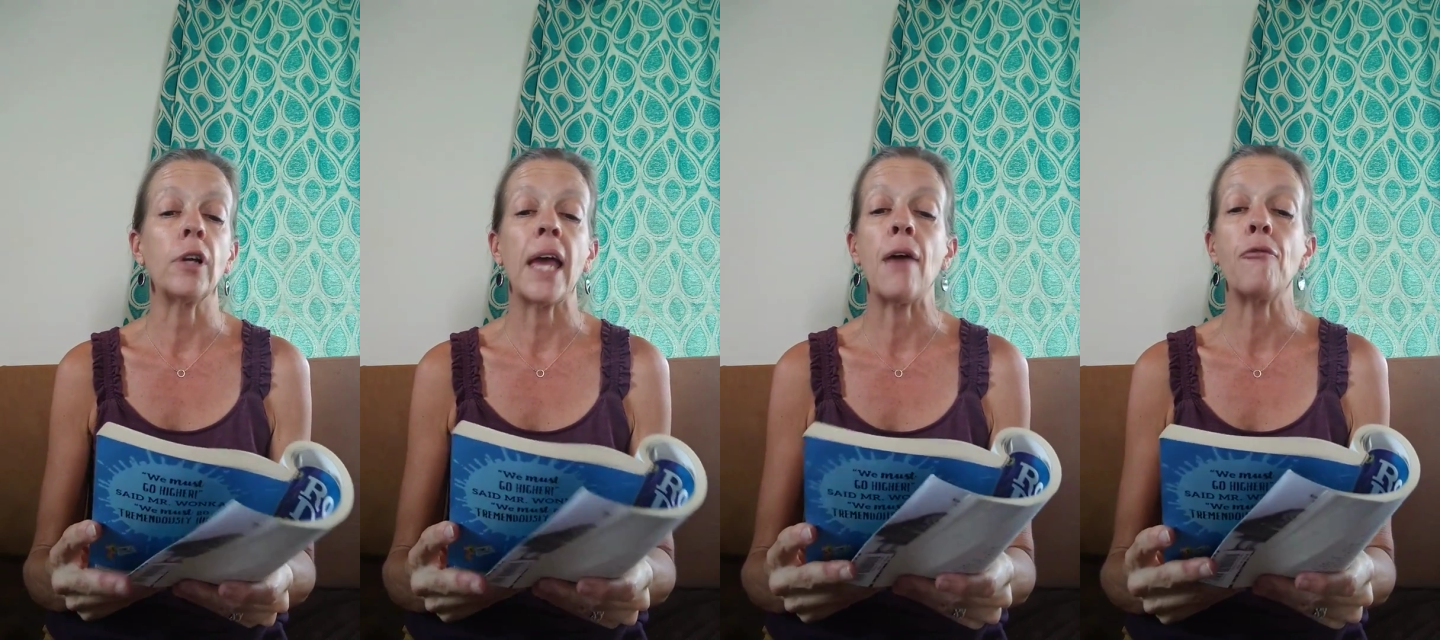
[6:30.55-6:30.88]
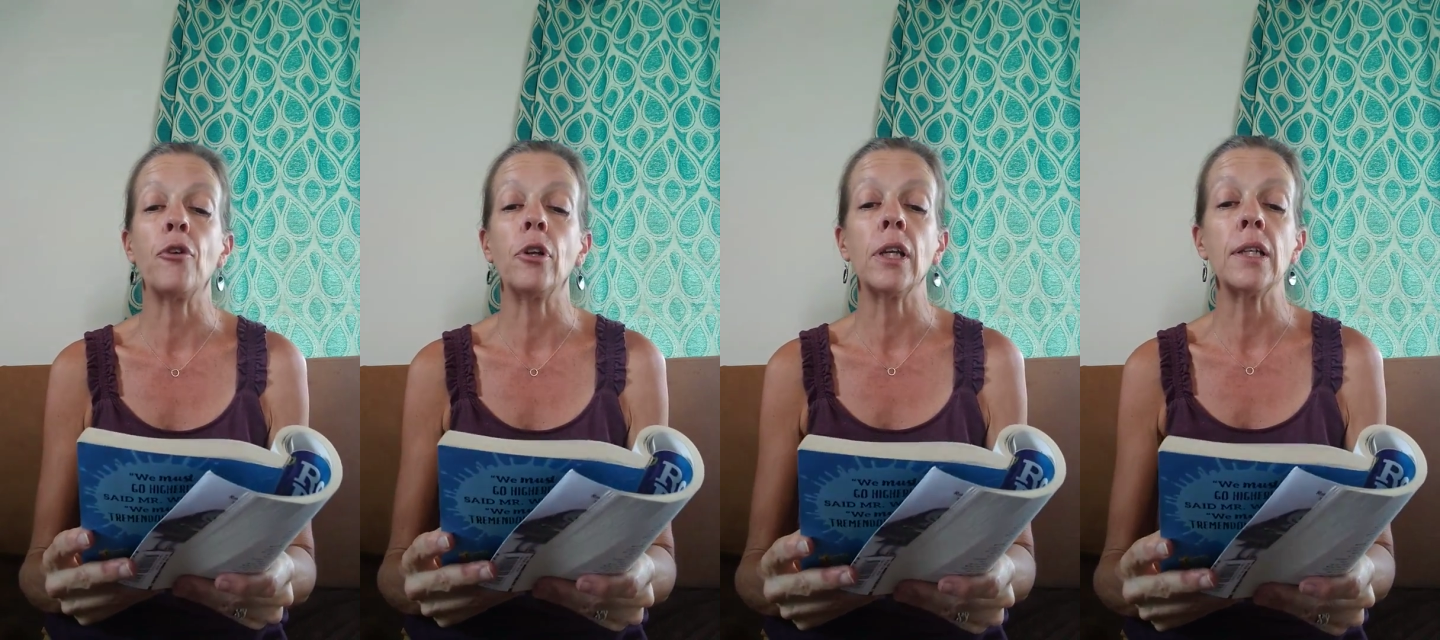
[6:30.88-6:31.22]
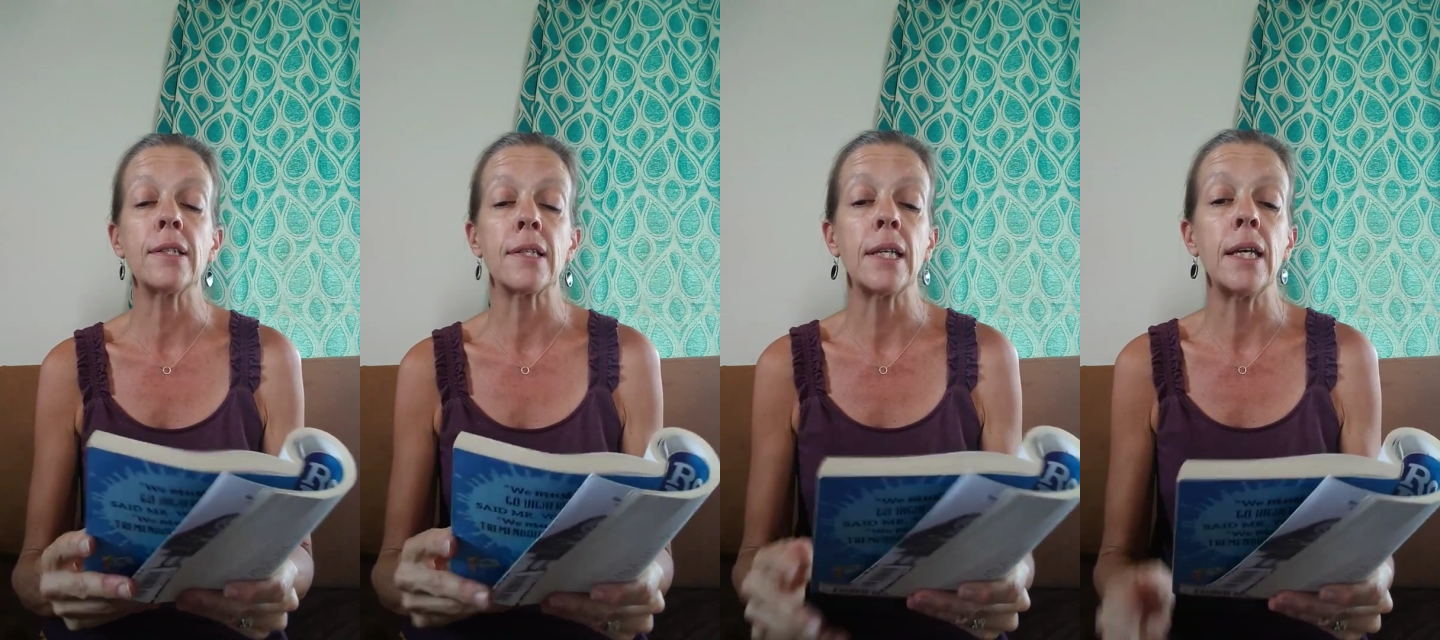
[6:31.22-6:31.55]

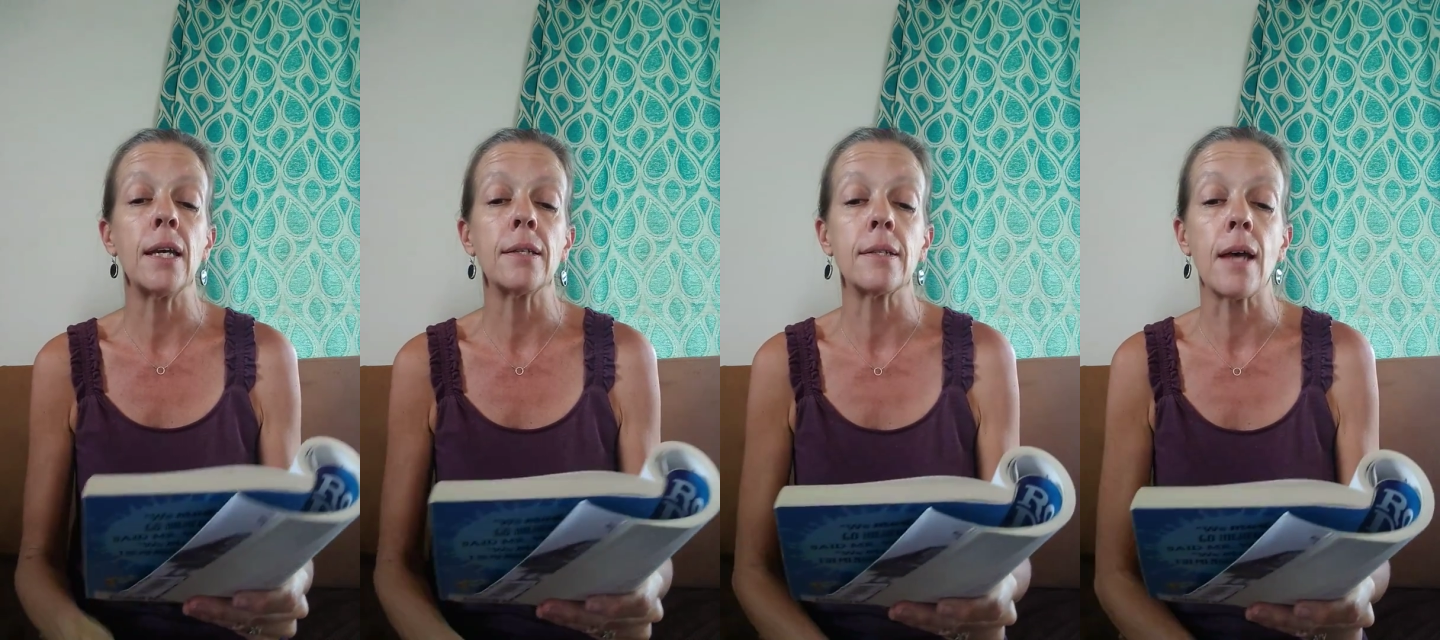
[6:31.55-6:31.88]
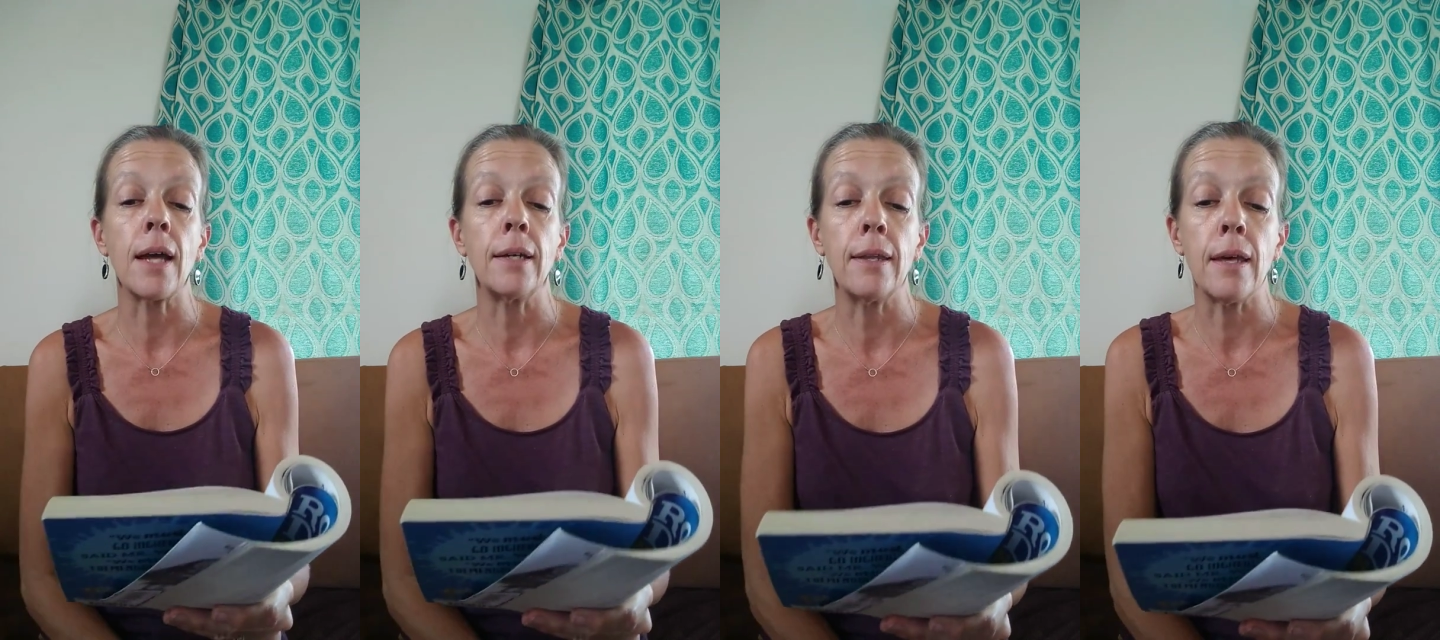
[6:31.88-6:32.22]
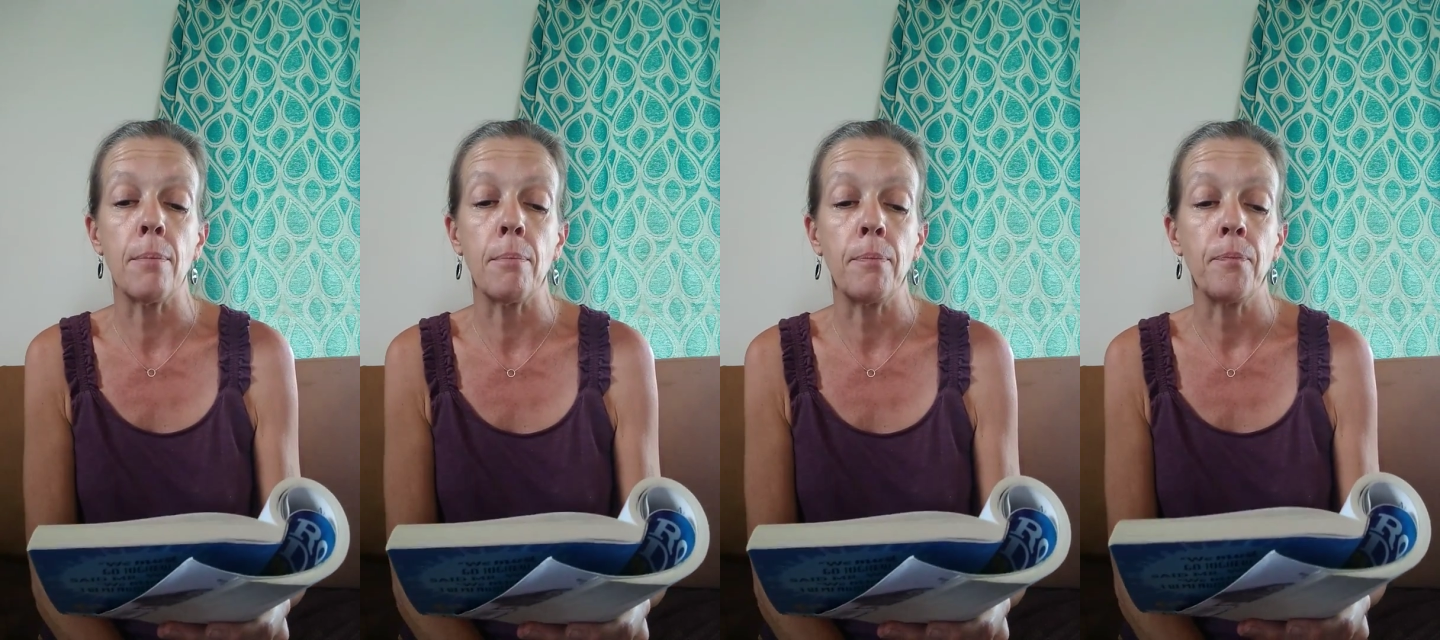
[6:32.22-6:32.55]
vermicious canid,
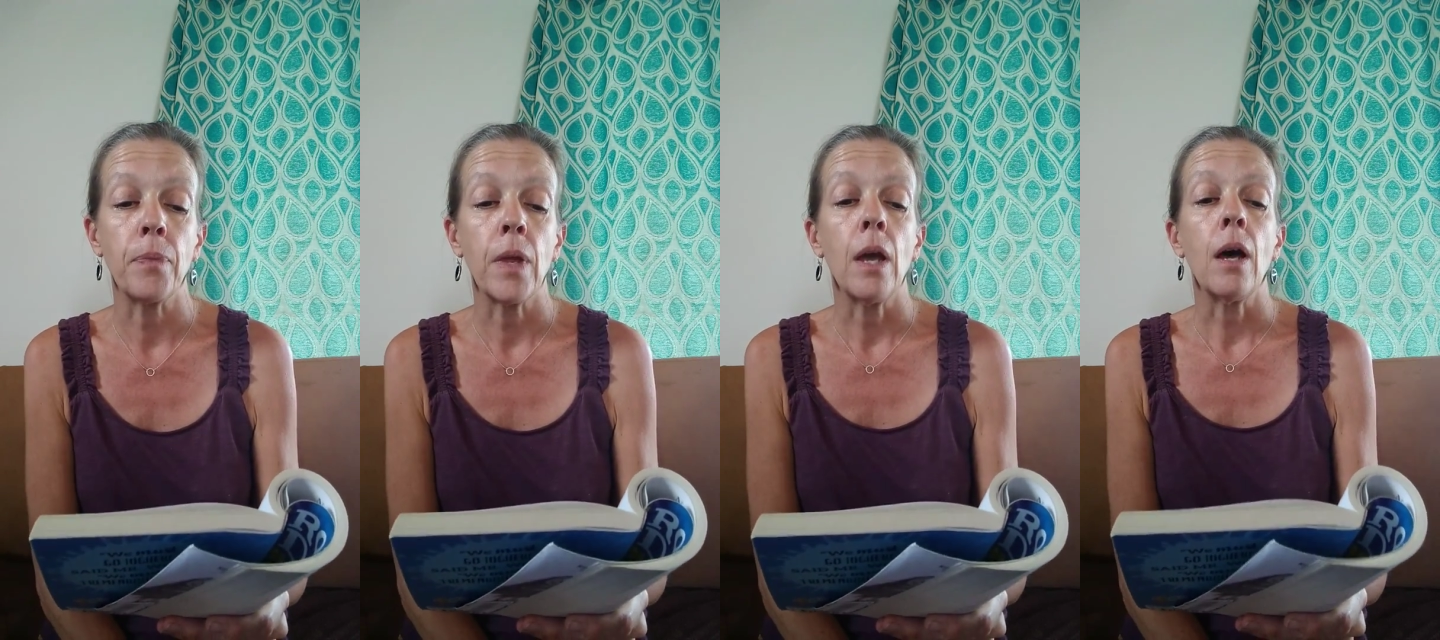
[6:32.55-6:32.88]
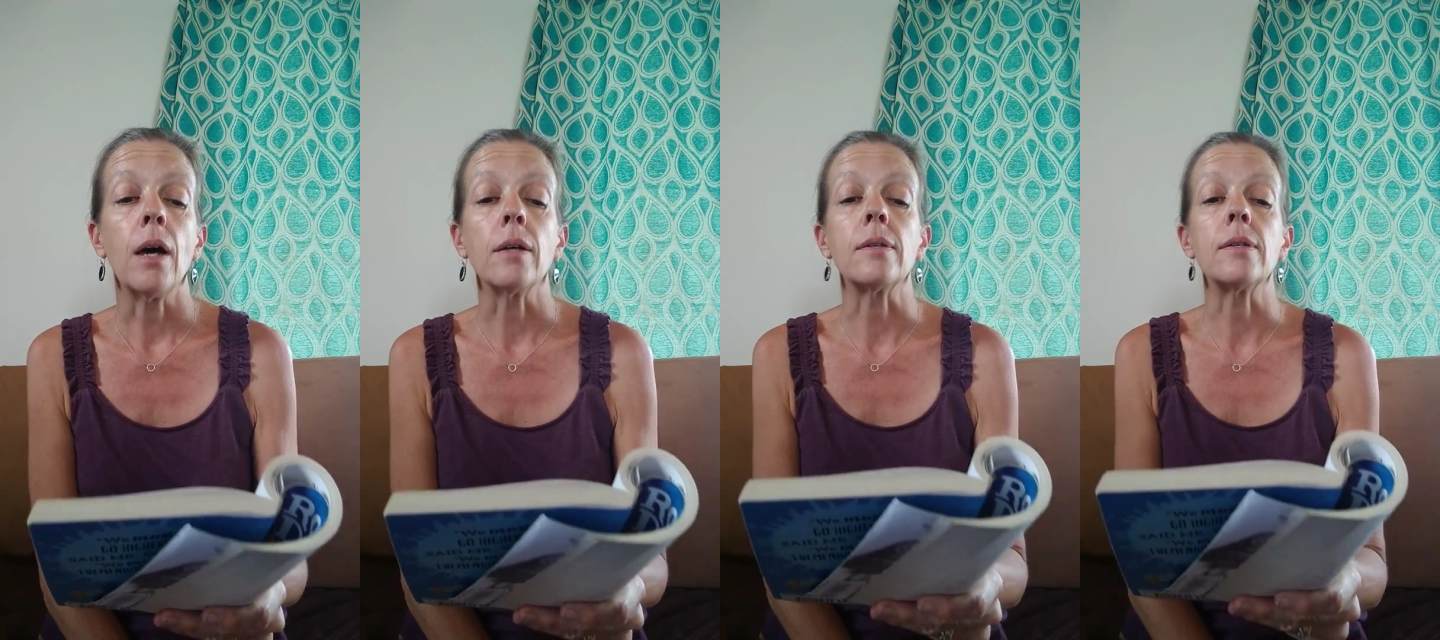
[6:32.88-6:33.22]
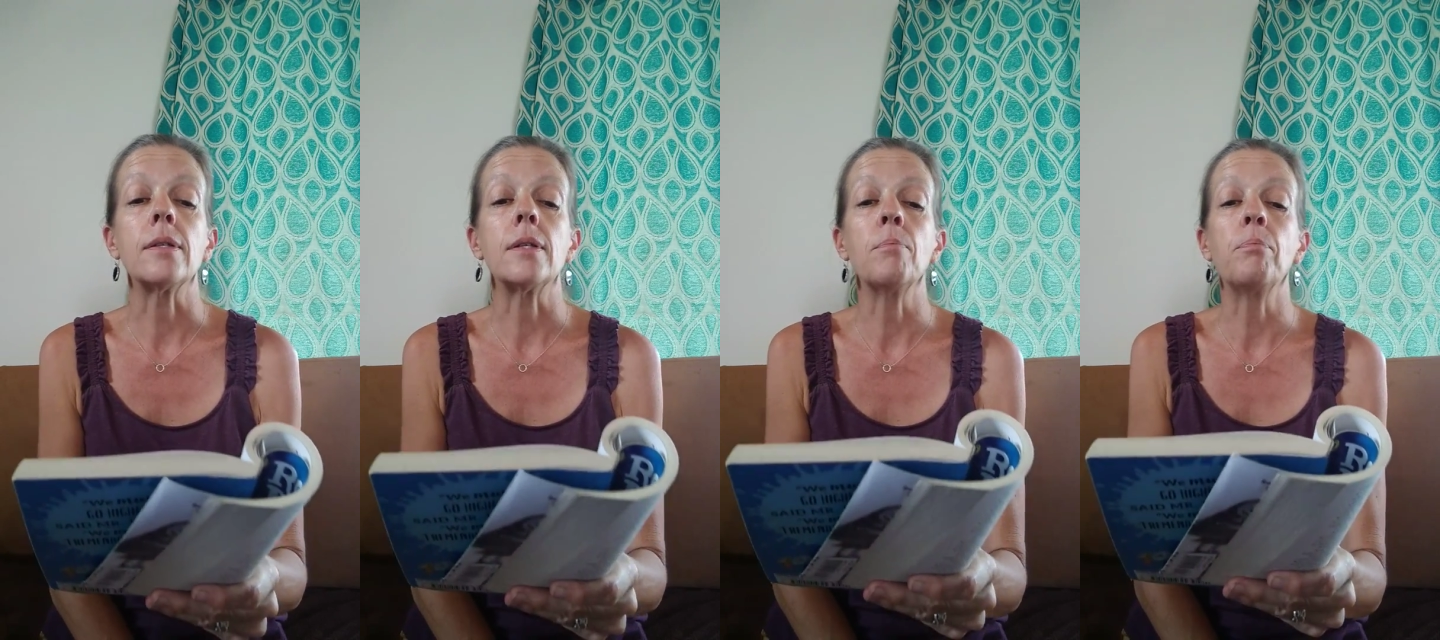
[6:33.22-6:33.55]
as thick as
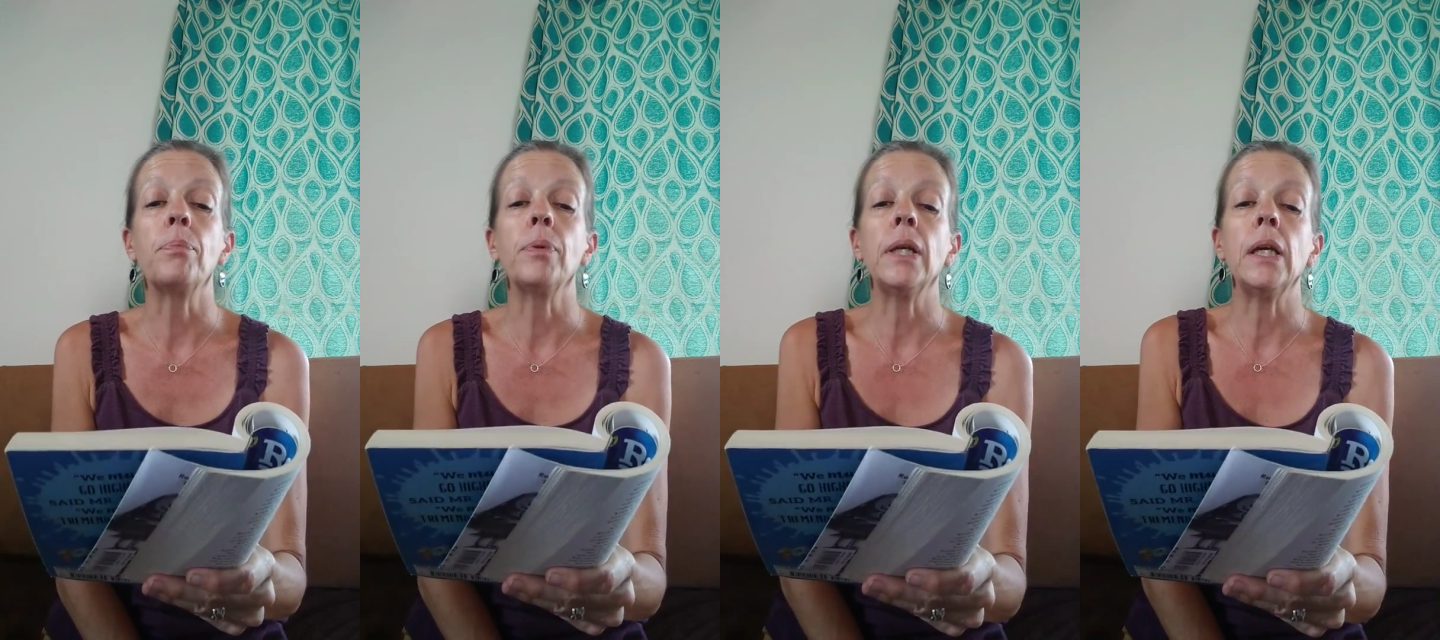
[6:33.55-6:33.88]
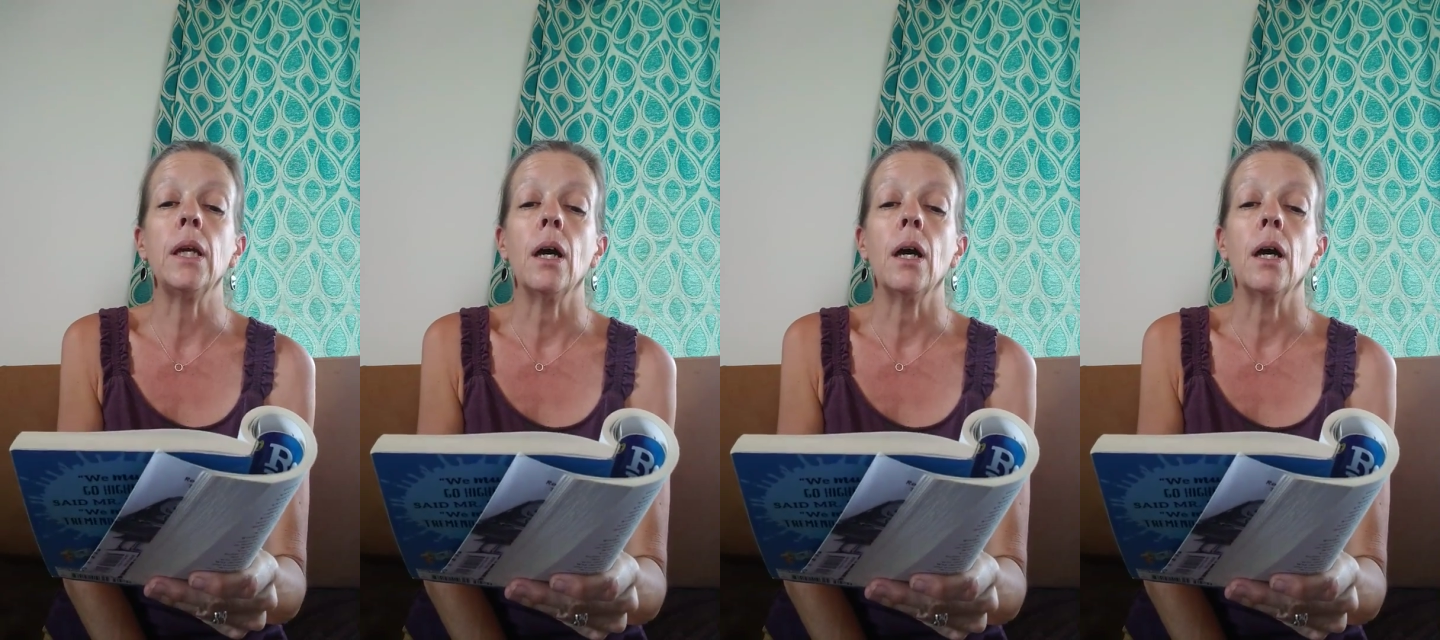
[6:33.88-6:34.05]
a whale